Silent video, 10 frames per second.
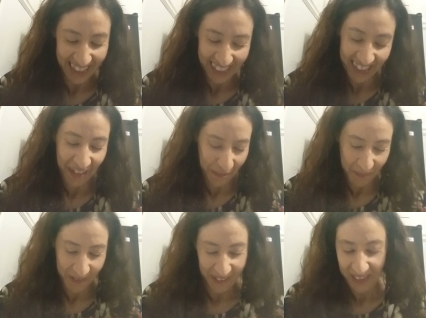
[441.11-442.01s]
like,
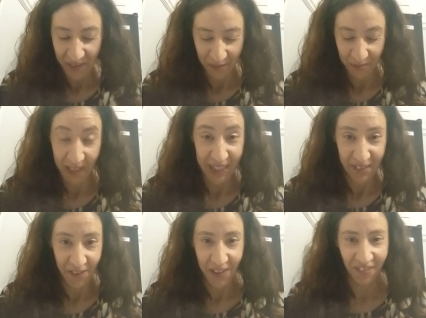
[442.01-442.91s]
I'm um, so
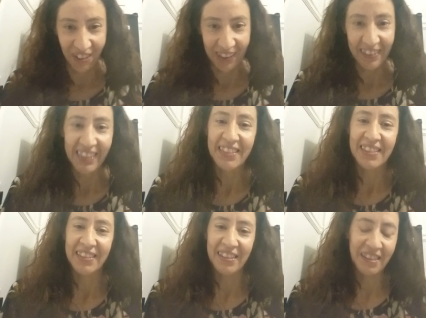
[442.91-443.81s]
ready for
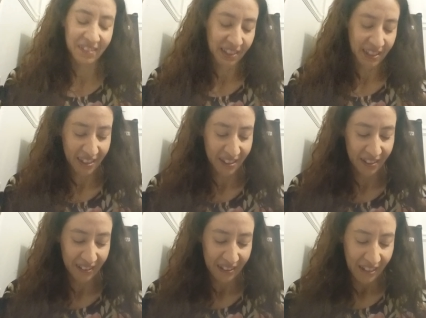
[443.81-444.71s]
release a year
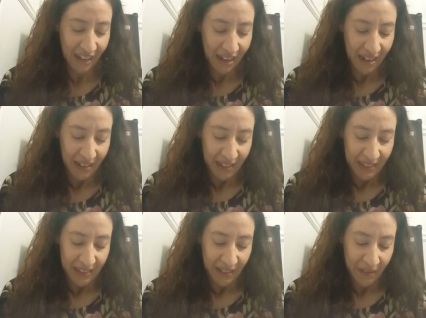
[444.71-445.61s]
later.
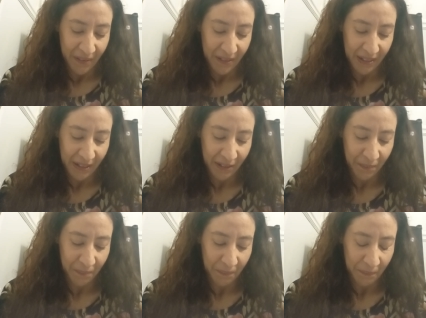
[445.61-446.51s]
So,
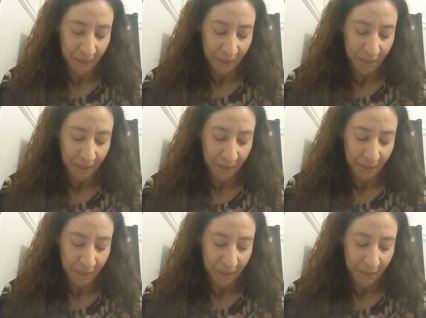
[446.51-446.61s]
um,